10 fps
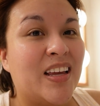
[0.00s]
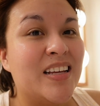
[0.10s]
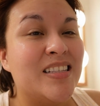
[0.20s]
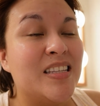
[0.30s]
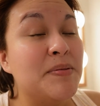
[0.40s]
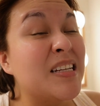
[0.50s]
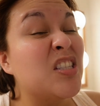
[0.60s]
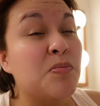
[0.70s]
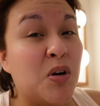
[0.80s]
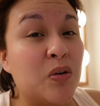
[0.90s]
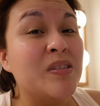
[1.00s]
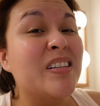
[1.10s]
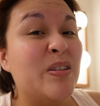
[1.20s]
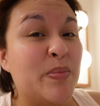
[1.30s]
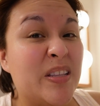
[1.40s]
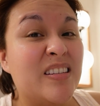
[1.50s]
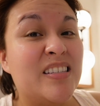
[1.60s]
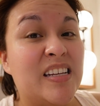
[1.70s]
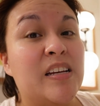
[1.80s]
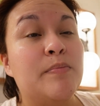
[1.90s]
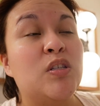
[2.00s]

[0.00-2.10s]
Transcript: it seems like tomorrow is going to be the same.